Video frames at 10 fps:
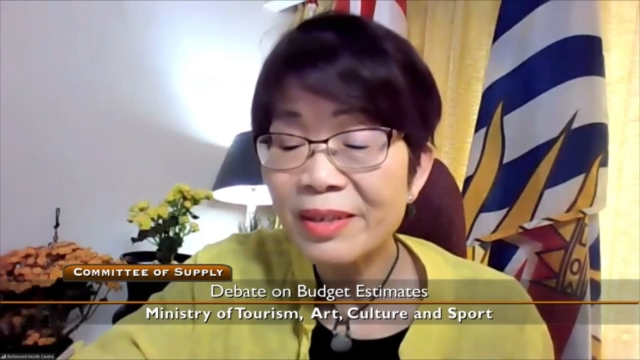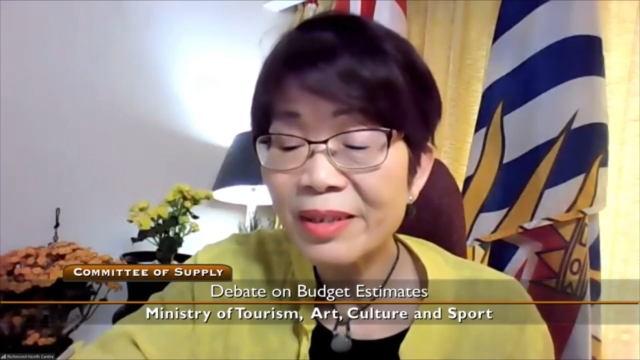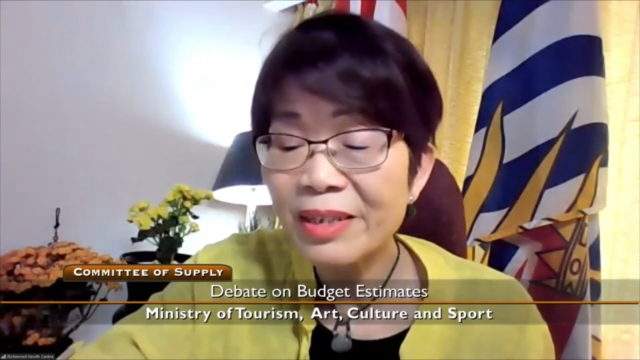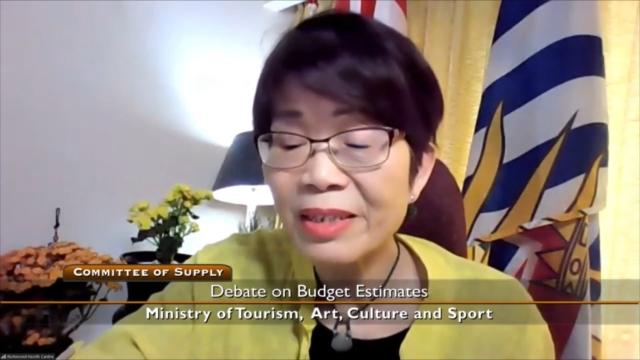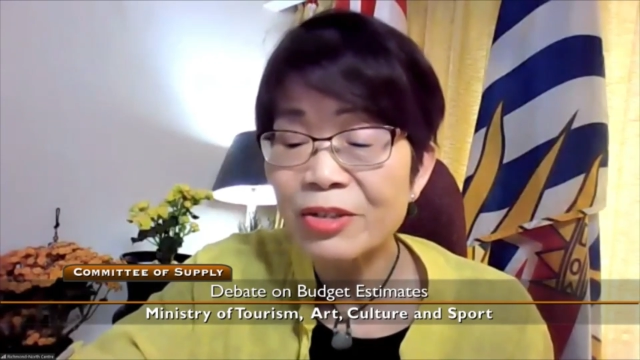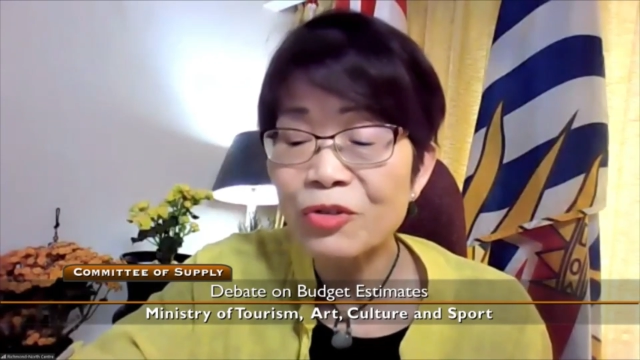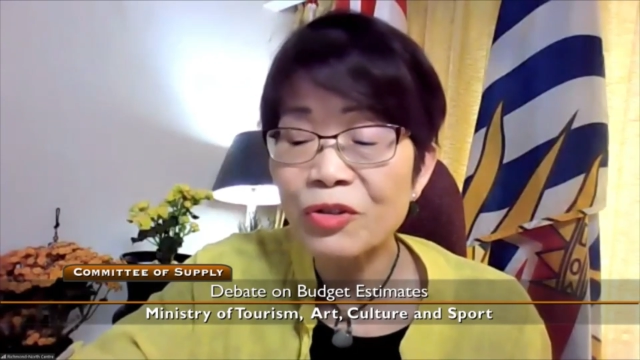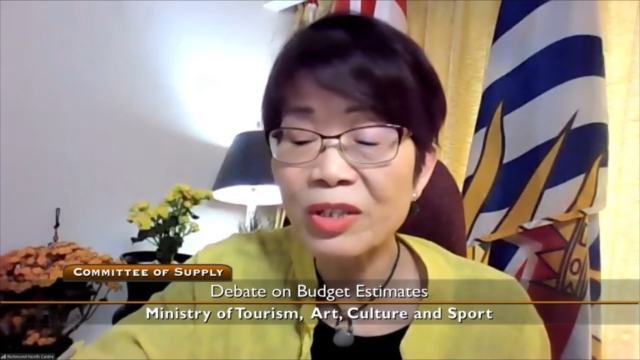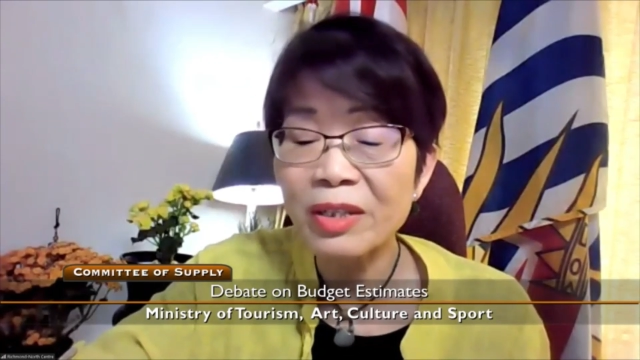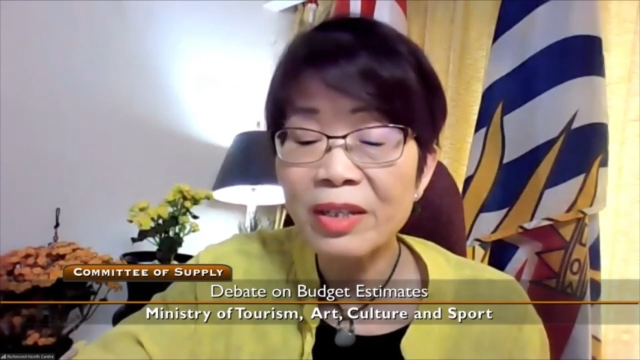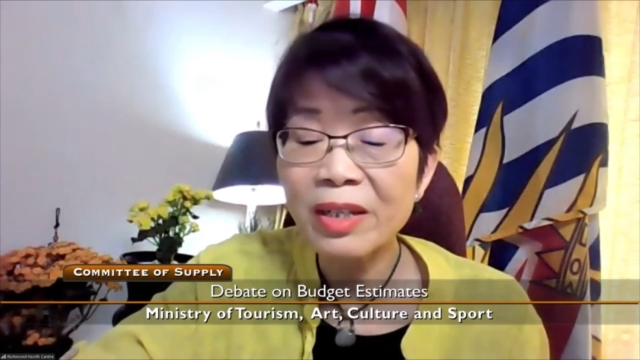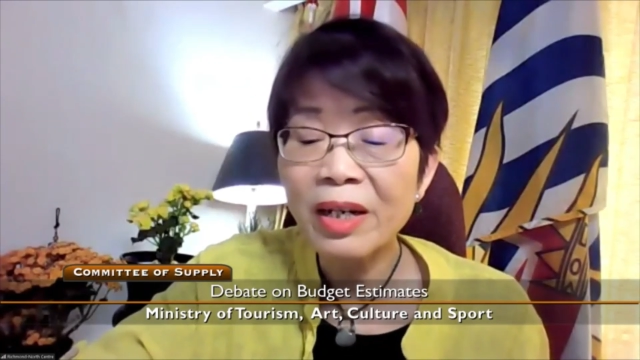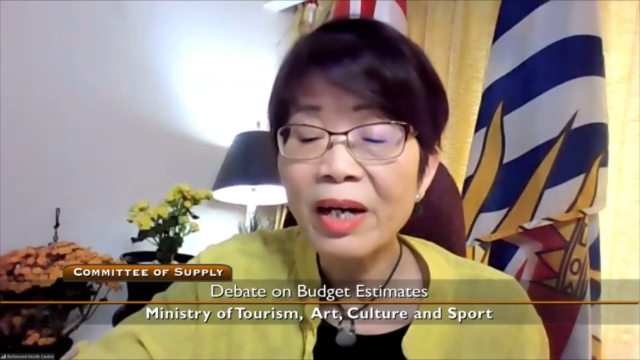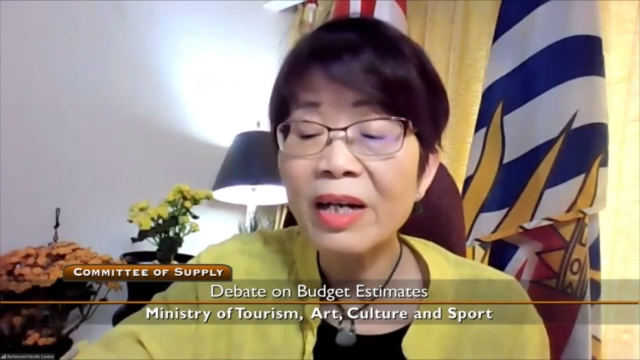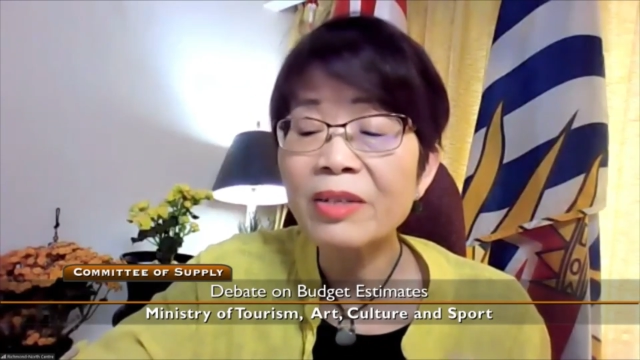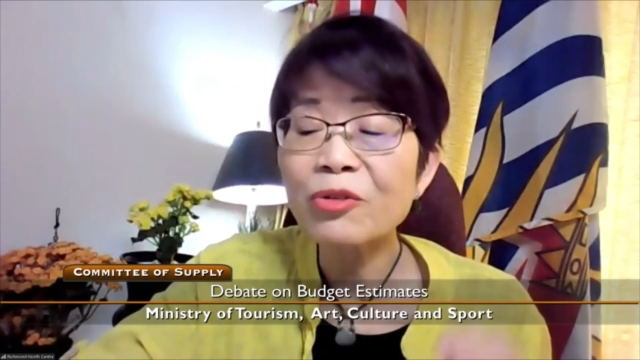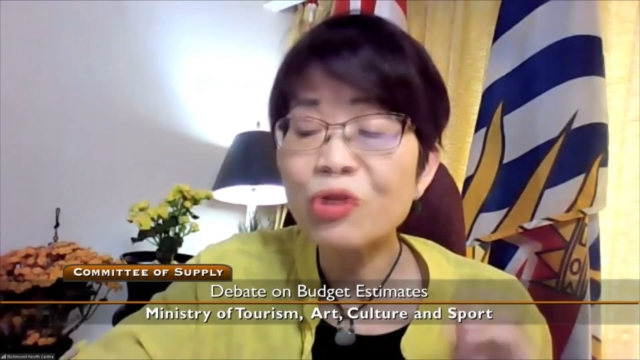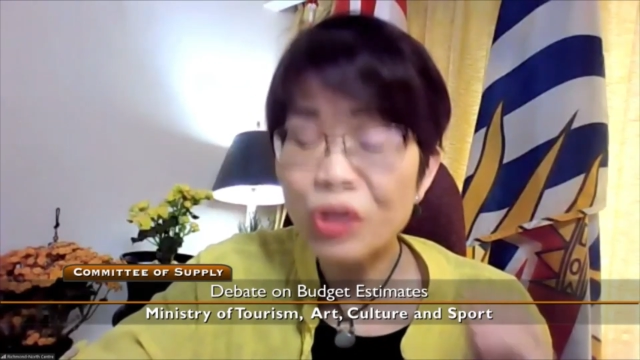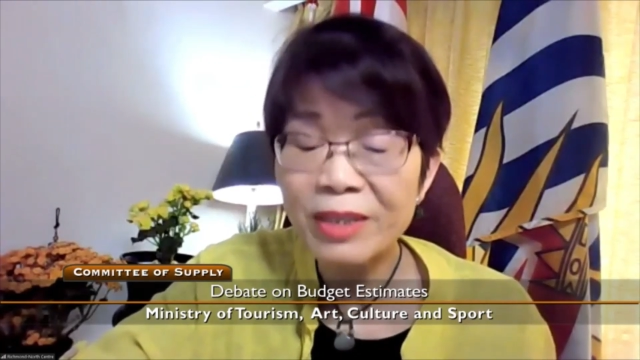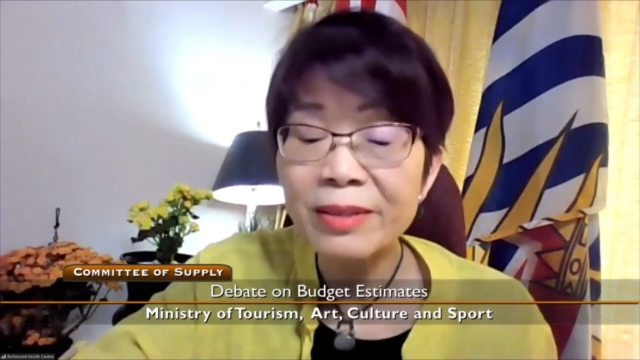industry and
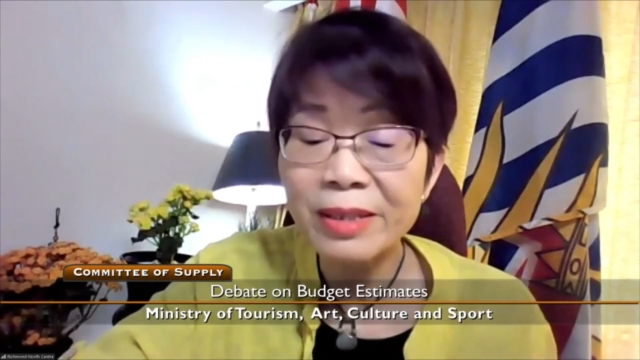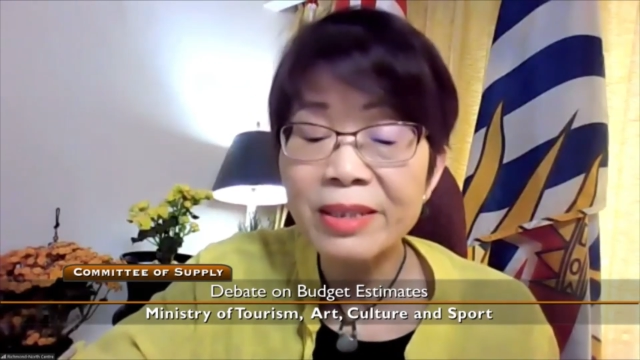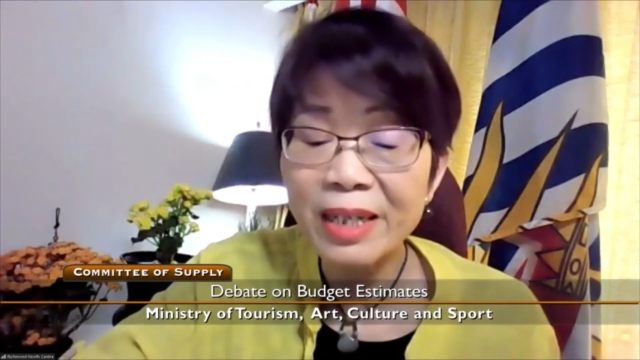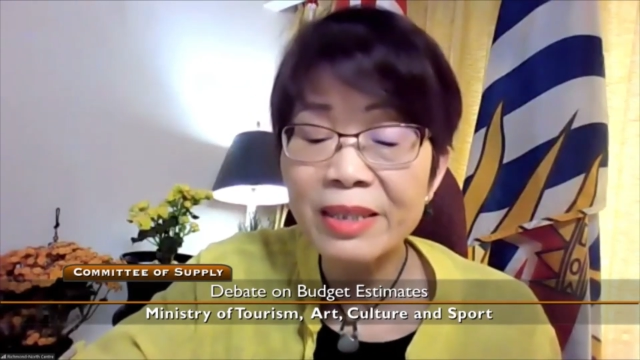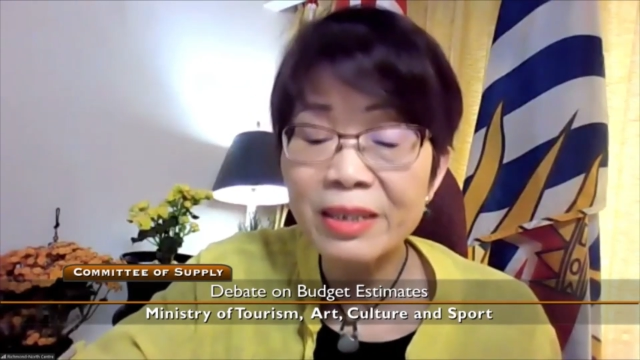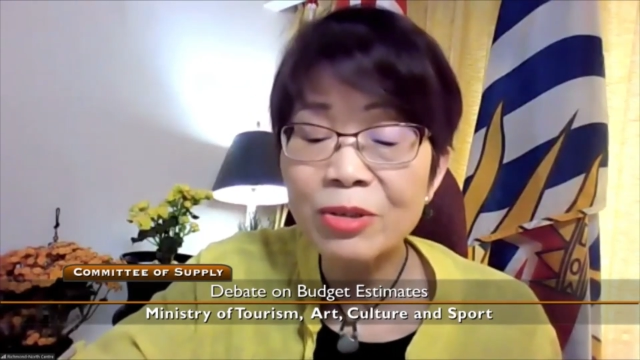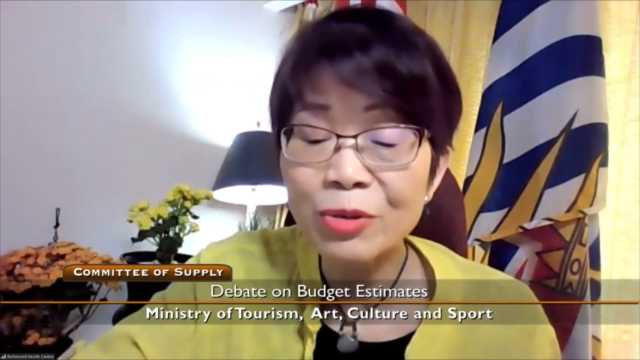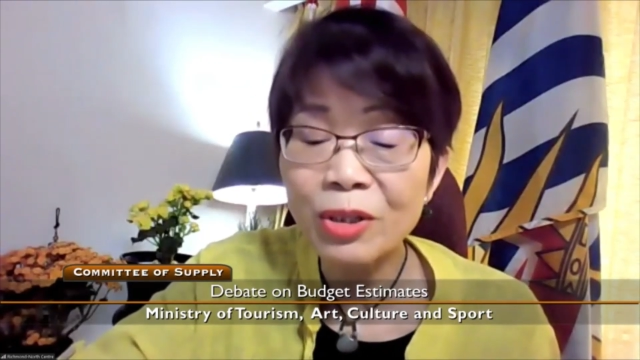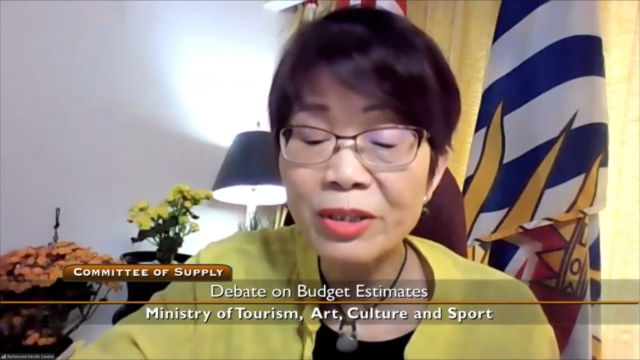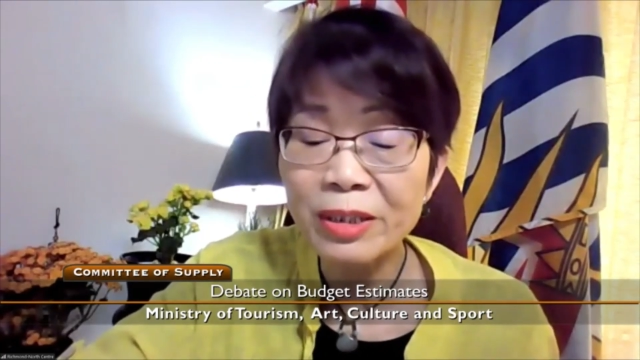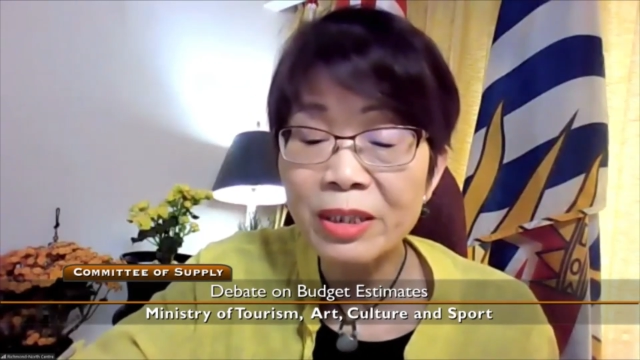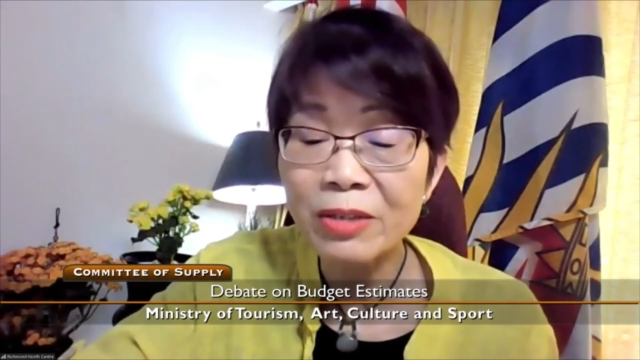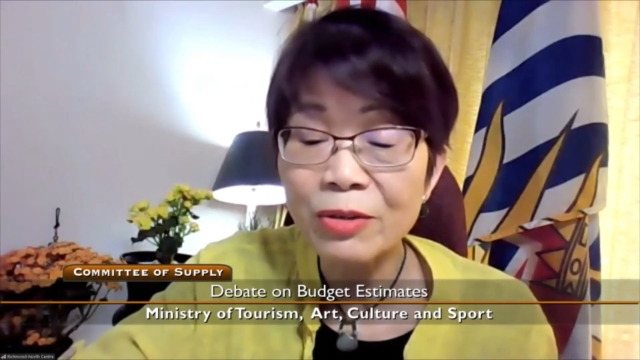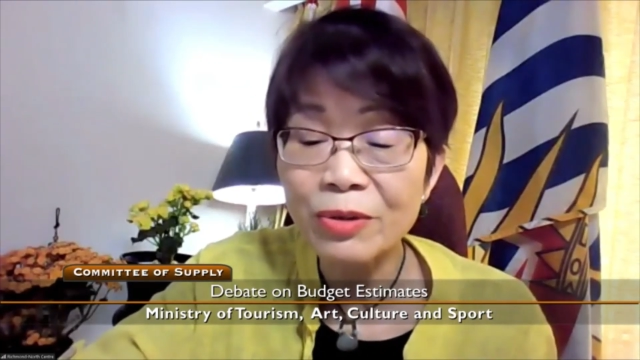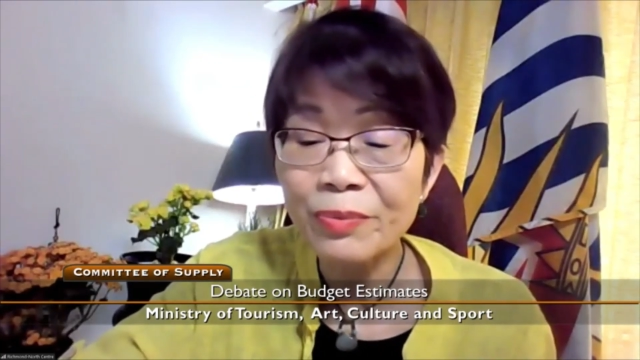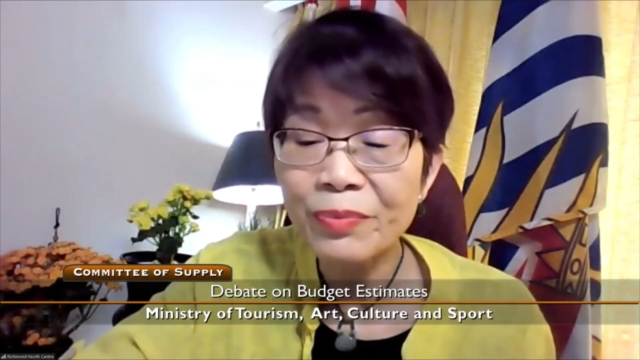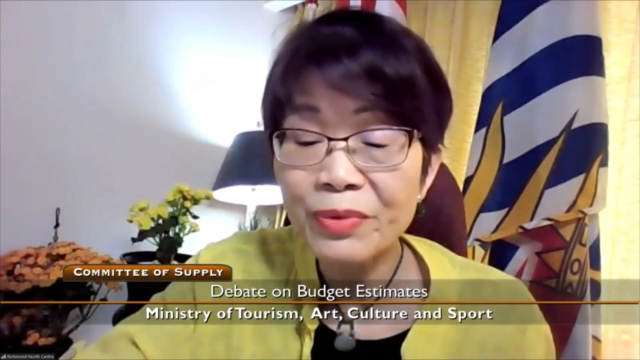she has decided to continue.